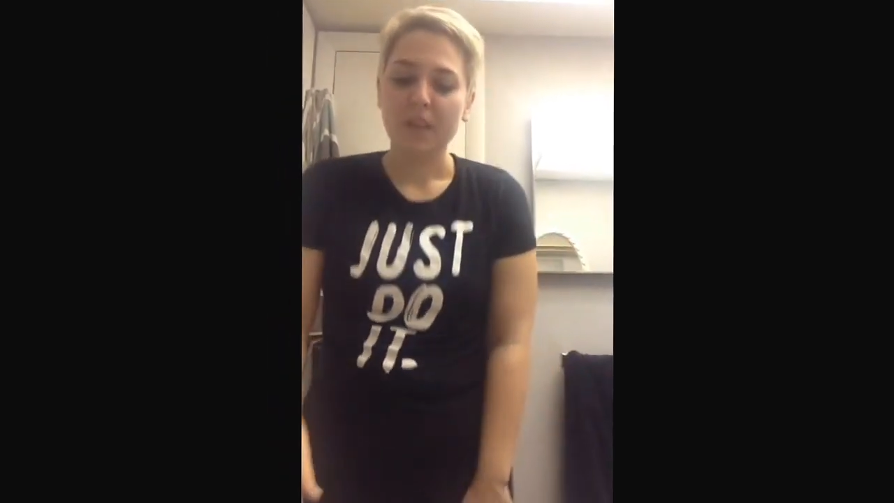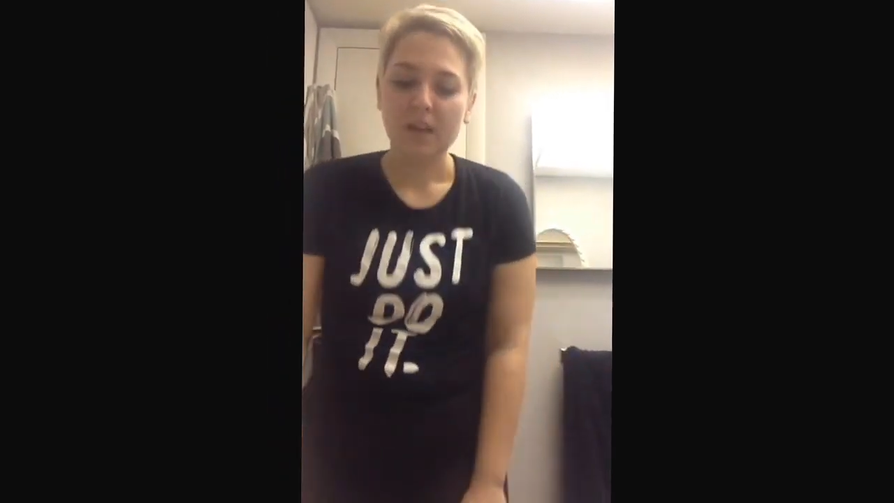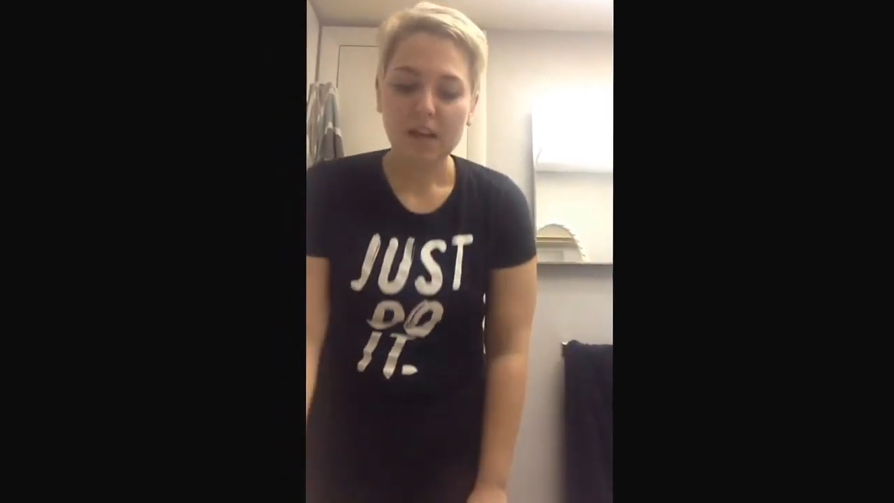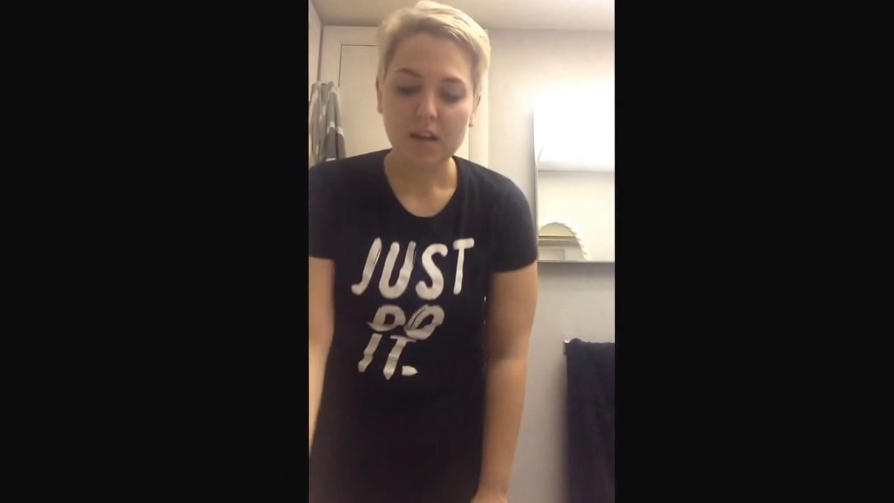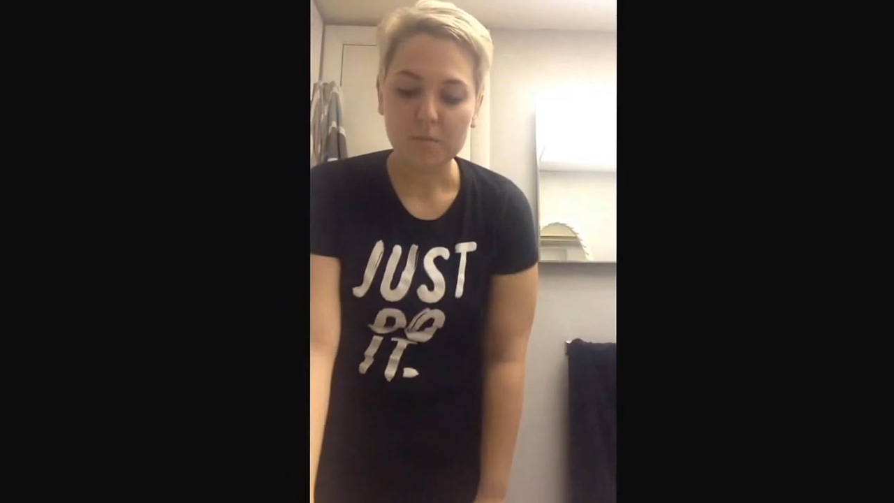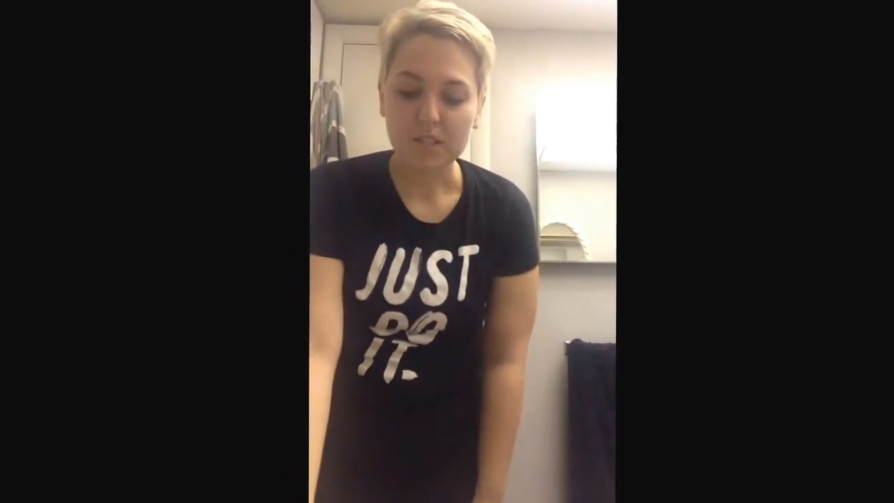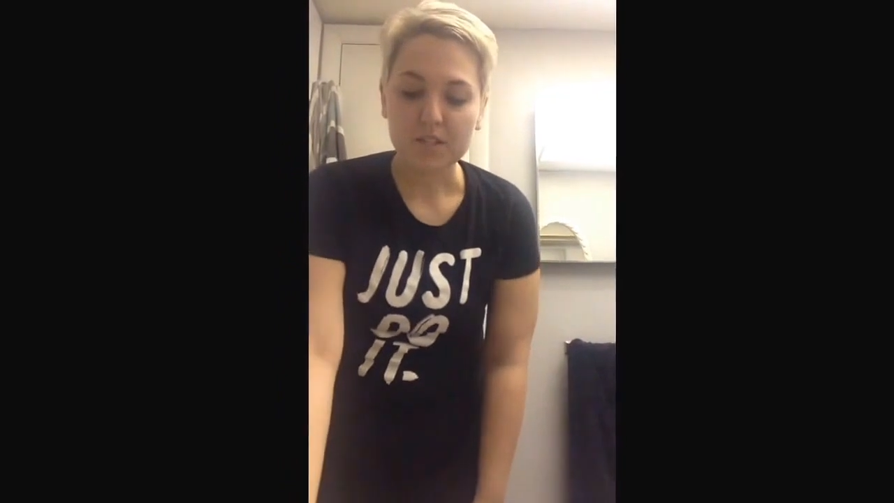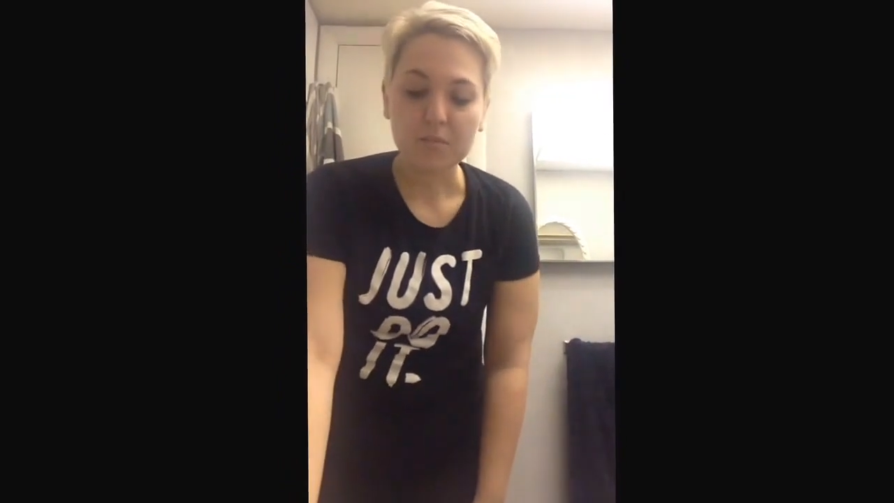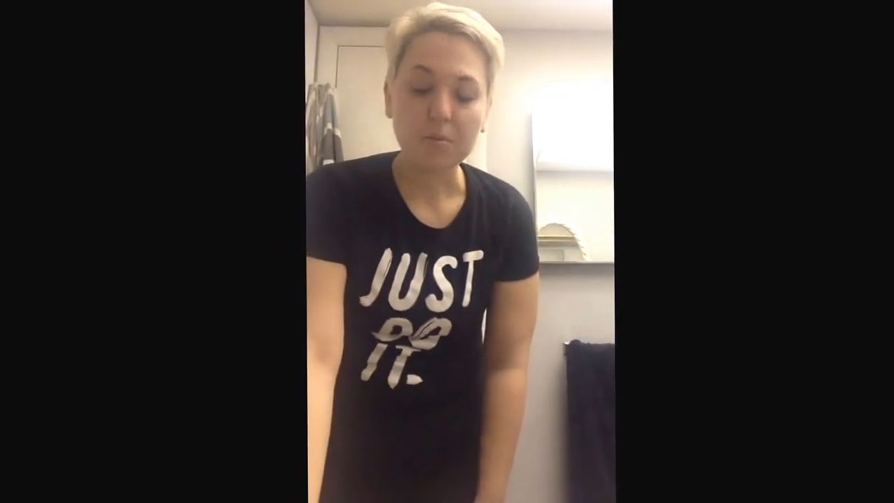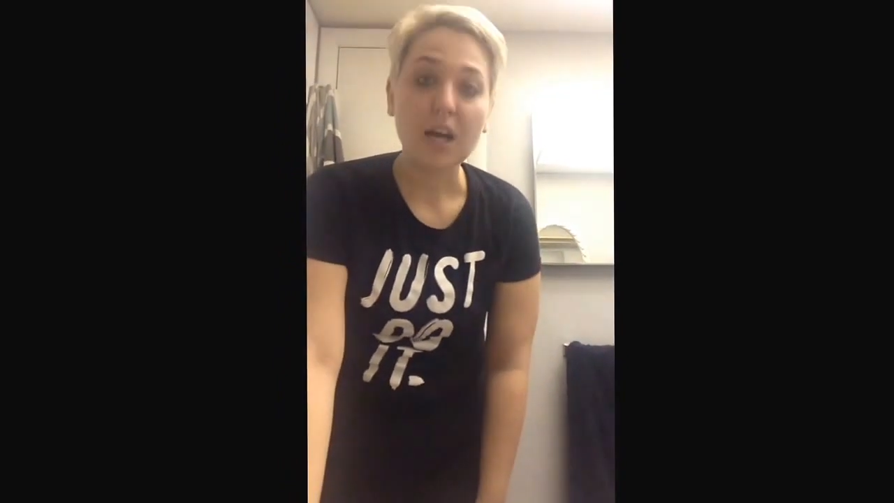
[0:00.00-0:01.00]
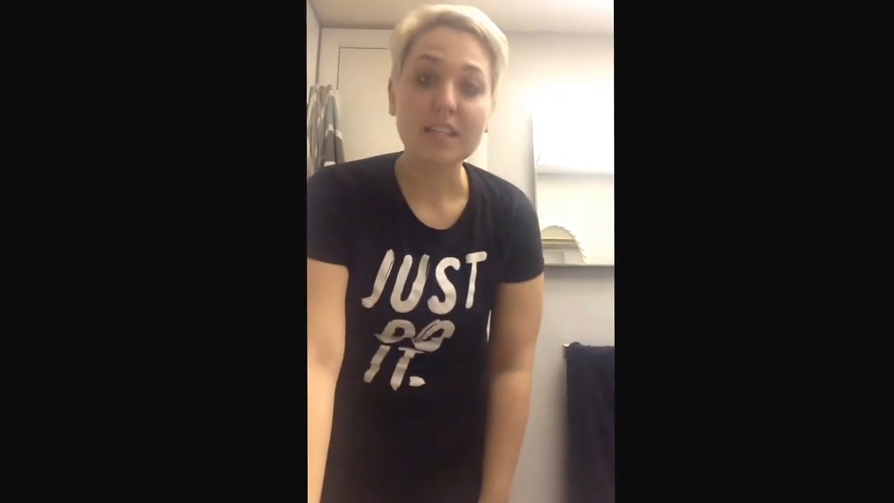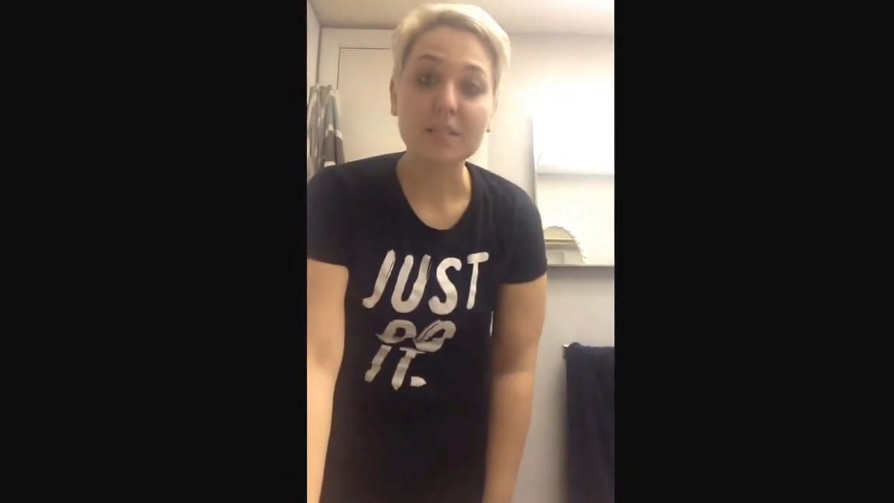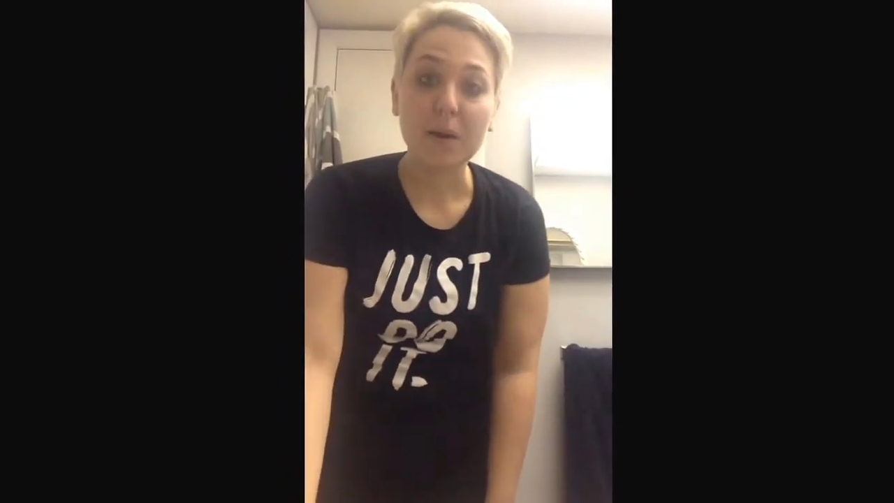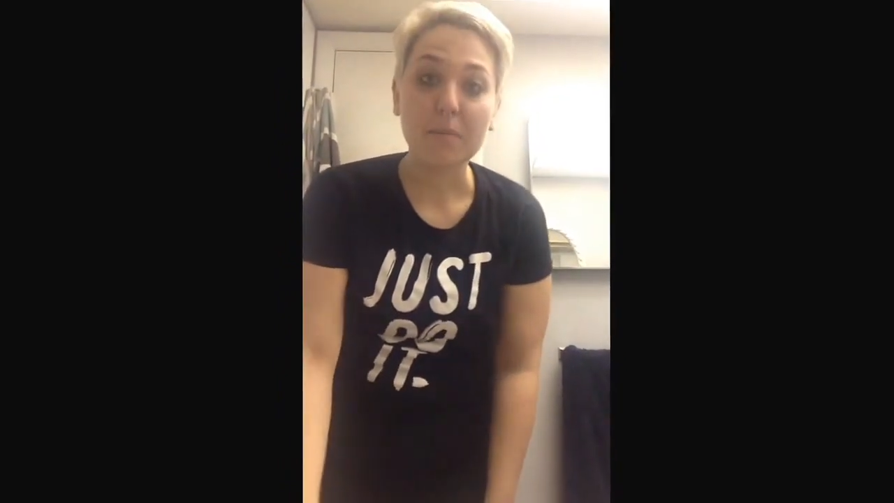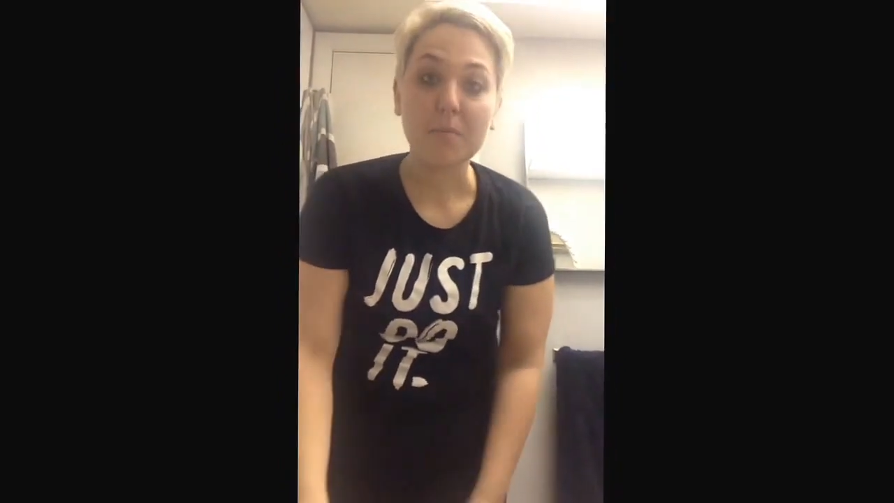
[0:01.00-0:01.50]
am surprised by my